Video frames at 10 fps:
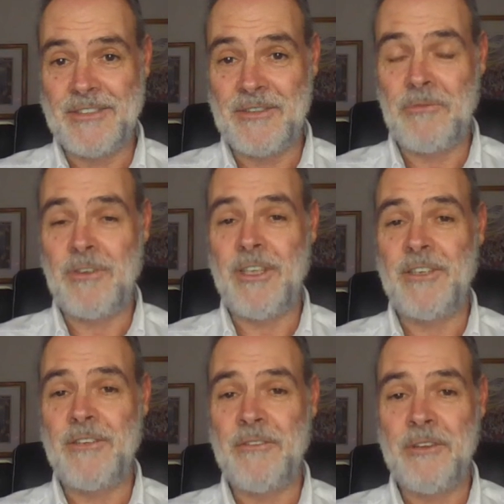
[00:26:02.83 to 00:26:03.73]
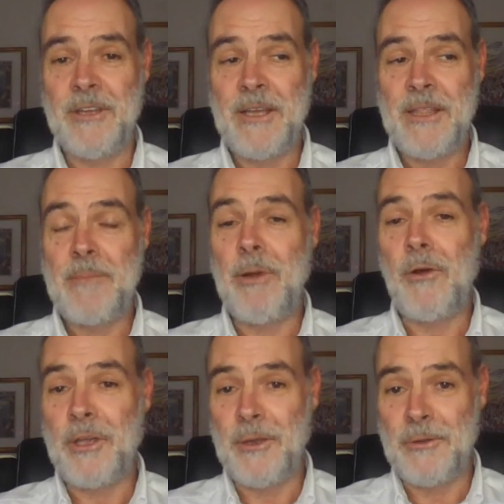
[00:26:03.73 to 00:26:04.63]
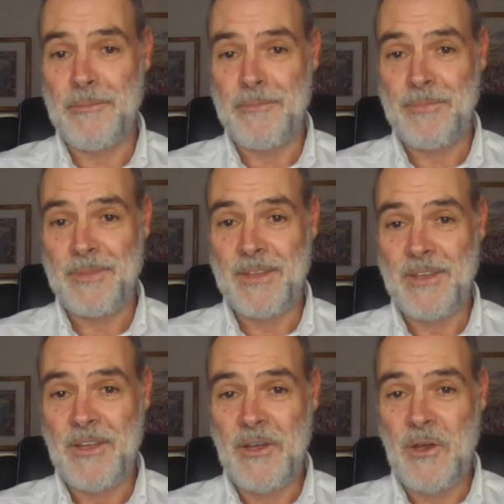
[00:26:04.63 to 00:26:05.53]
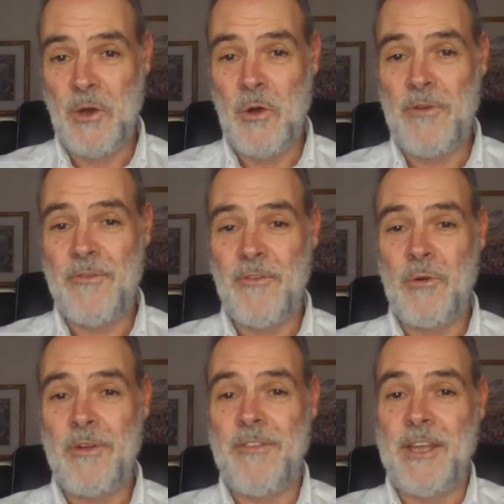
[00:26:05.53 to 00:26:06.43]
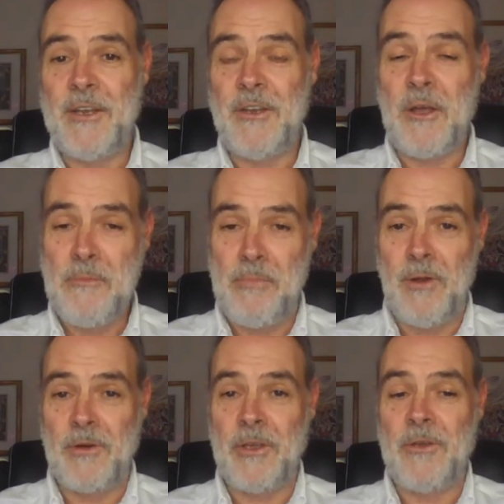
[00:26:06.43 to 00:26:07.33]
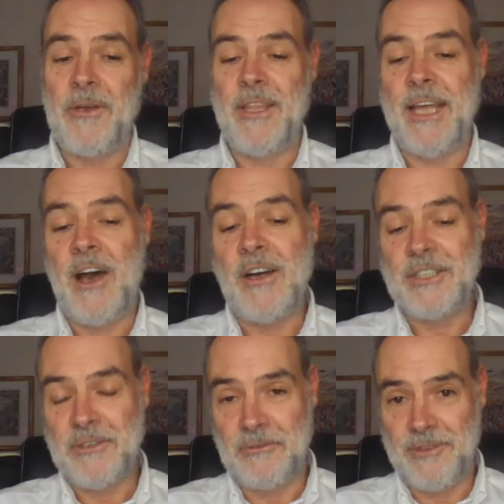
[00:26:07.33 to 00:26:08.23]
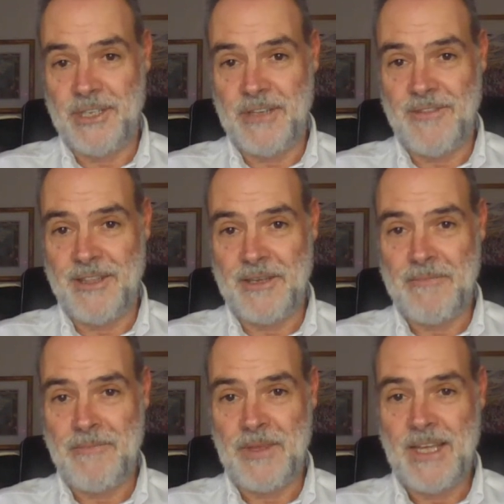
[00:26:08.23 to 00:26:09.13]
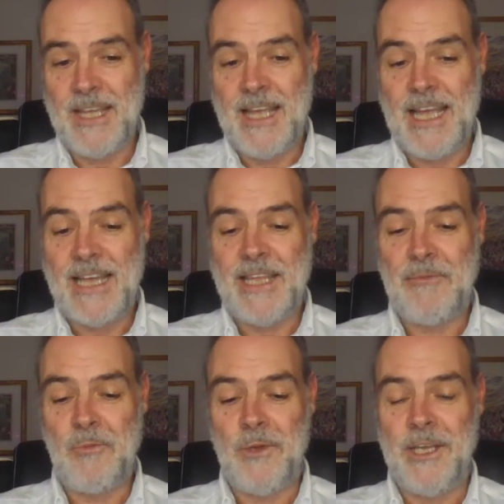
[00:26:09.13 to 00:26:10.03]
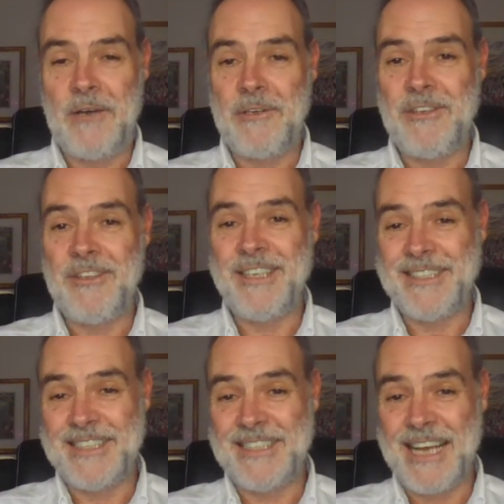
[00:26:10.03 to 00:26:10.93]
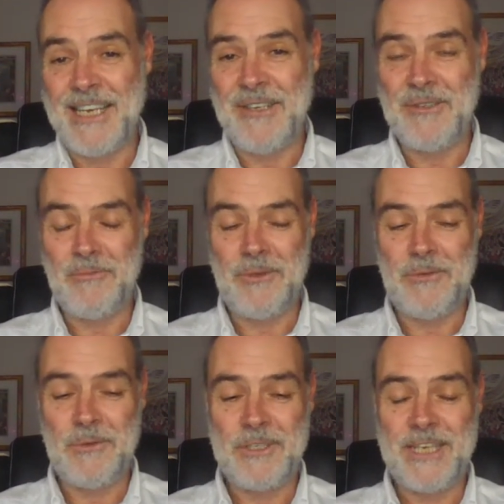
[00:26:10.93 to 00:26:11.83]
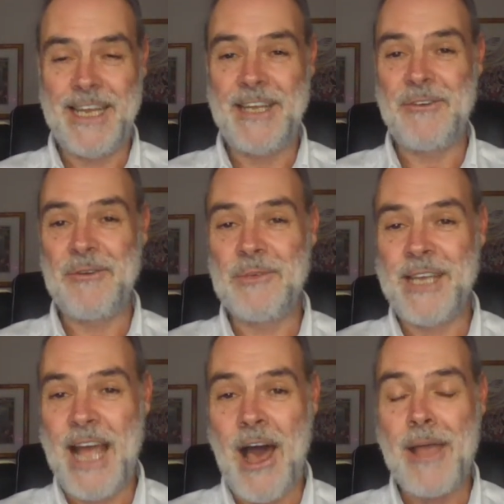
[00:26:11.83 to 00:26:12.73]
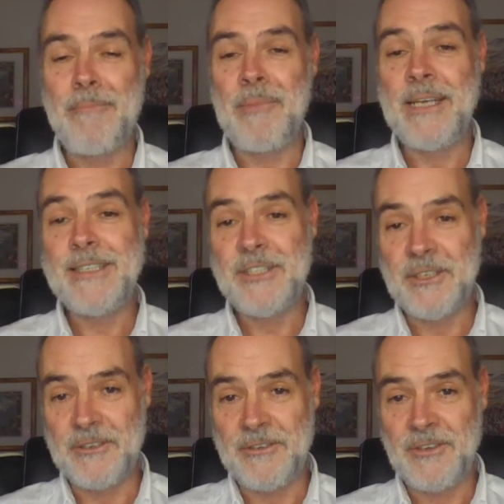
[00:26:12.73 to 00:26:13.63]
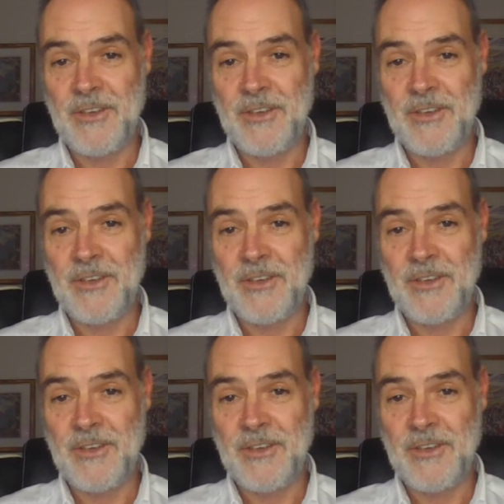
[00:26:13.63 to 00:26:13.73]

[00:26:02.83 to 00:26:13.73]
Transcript: So what do they do? They block you. Yep. Or if or if they don't block you and they are still receiving them, and then we go into the things exactly as, we were saying, Kendra, and we say, I miss you.